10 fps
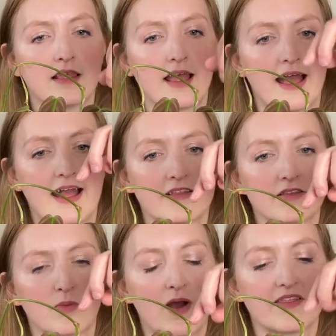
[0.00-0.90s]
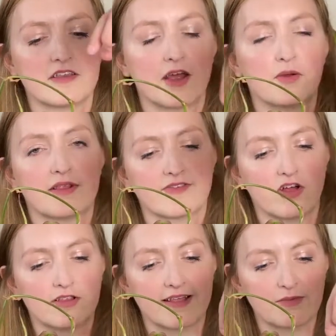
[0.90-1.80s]
and where the nodes have
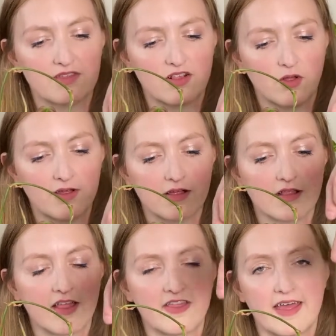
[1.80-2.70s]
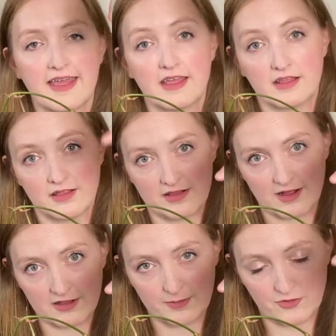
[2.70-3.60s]
contact with the soil they can
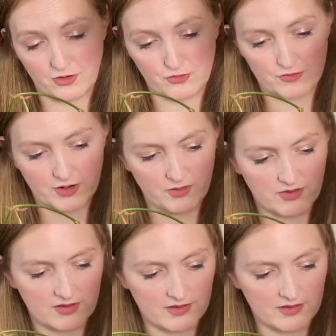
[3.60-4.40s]
start to produce roots.